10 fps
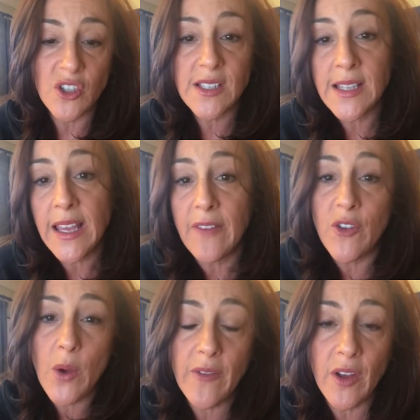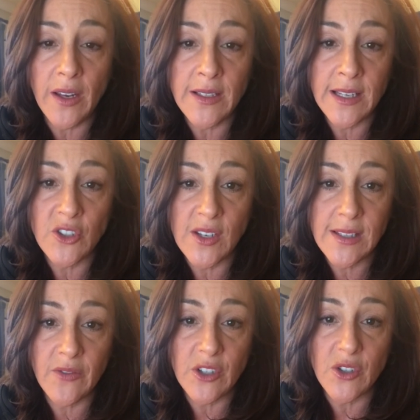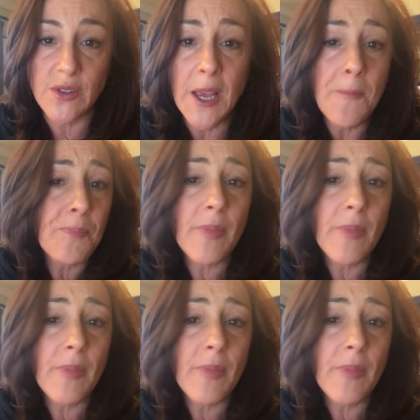Just think if you have gut and digestive issues,